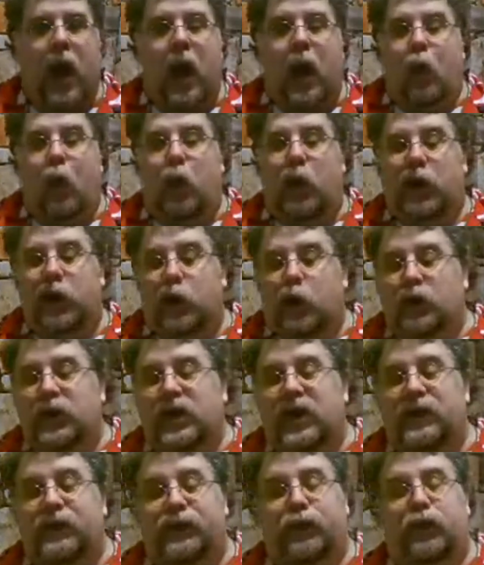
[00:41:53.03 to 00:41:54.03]
where you only
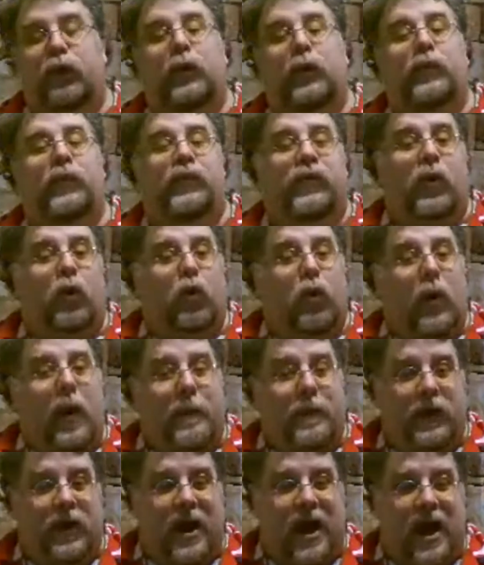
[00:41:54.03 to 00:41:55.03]
have room for
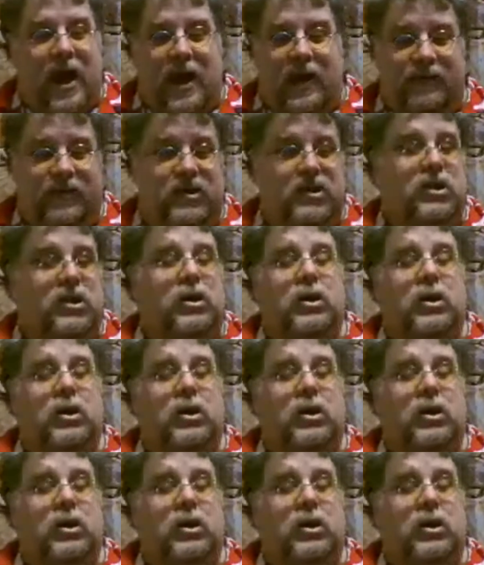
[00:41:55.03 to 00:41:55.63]
rubber knives.